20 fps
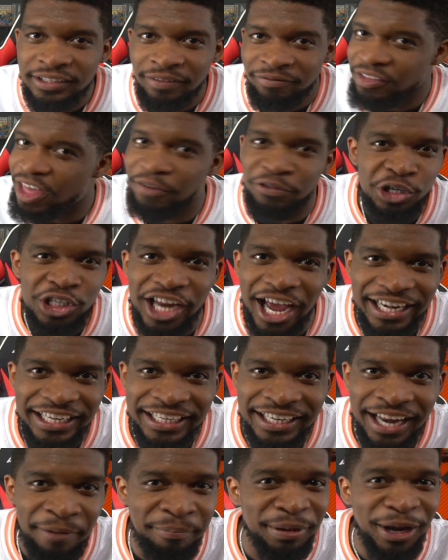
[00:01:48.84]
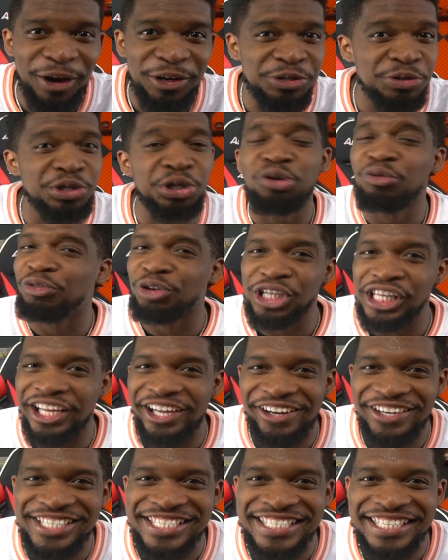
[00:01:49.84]
Never done it. I've been on YouTube for
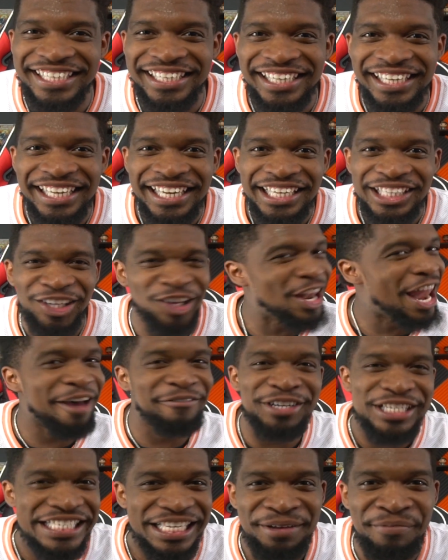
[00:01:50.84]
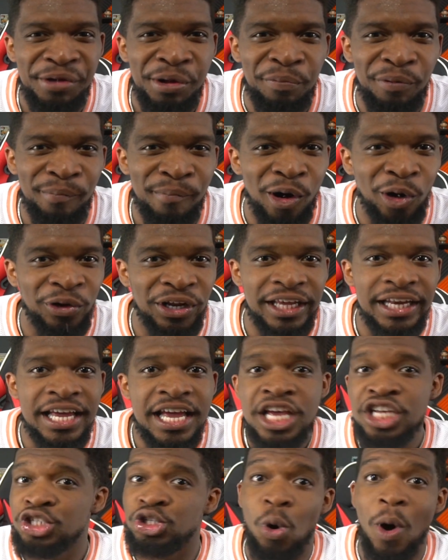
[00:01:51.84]
years. You never see me promote it.
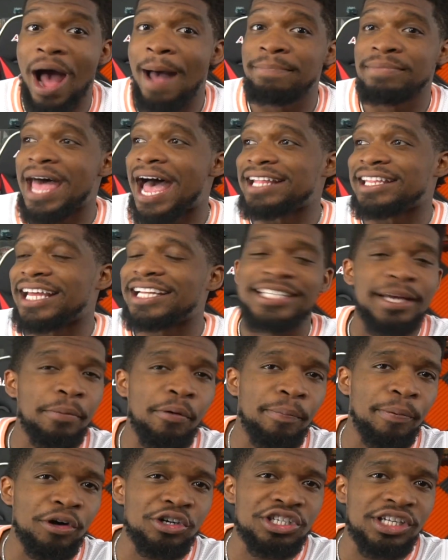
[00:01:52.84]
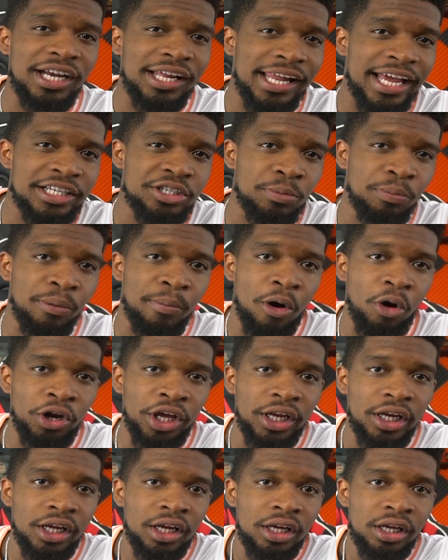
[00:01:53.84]
So I'm not that type of person that likes to promote it.